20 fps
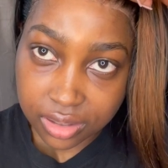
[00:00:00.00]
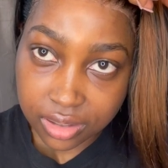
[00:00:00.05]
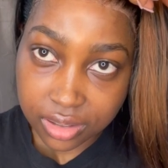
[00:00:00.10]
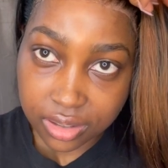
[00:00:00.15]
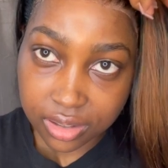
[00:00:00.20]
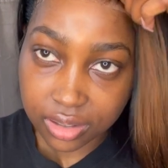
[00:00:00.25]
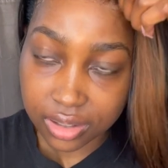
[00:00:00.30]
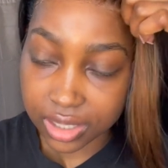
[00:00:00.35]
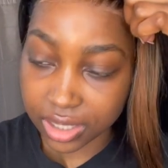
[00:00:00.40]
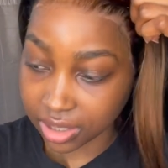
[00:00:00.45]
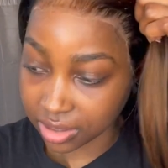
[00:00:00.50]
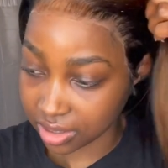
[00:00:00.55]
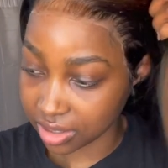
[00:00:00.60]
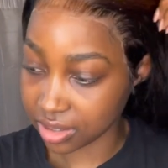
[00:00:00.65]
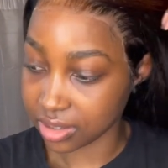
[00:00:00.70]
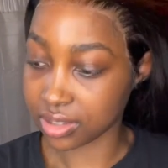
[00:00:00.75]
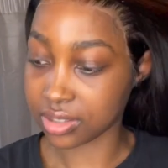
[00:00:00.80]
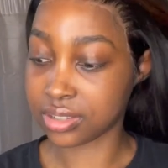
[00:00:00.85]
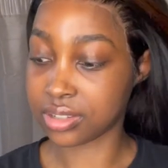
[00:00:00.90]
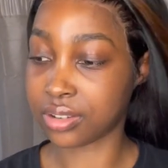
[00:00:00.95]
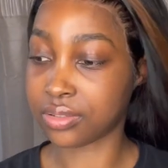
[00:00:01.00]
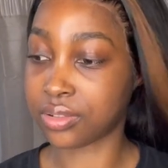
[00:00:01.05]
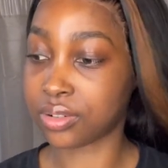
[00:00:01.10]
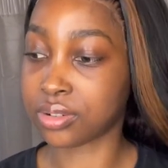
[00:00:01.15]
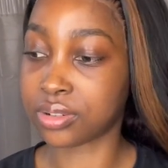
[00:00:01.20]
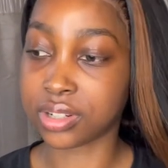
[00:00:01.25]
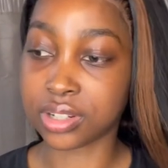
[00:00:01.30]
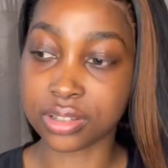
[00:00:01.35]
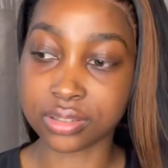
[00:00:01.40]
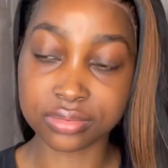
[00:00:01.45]
Okay, yeah, that's definitely
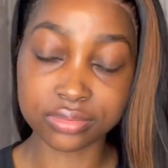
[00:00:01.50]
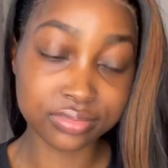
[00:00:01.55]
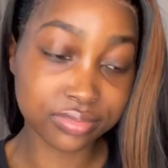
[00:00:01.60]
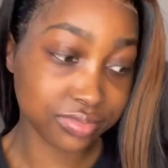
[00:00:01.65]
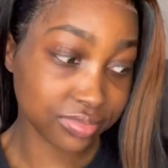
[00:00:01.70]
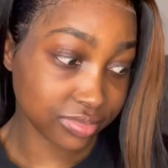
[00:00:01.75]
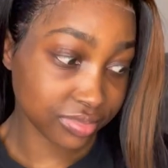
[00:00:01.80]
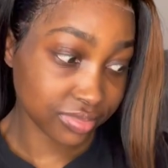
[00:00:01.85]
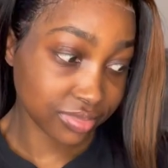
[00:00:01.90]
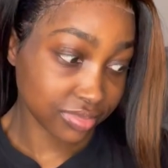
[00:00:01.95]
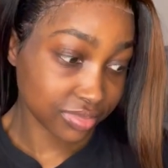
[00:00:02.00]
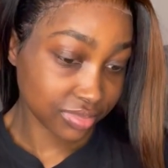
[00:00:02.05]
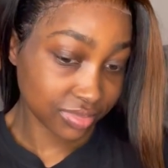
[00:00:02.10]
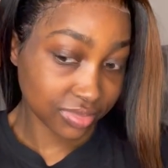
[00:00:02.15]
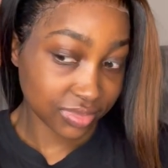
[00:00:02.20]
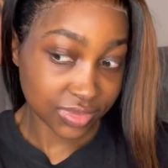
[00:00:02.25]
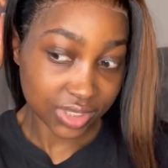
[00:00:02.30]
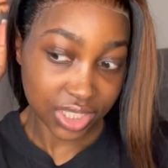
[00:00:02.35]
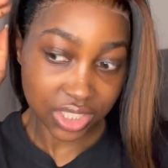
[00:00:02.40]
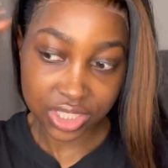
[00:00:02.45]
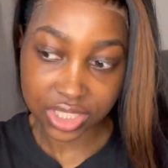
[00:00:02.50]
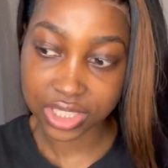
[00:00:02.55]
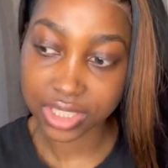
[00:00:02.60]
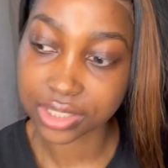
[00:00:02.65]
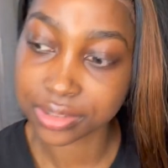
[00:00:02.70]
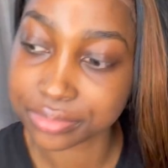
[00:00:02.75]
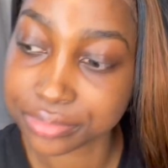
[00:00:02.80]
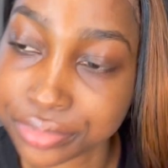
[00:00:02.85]
on there. Shit.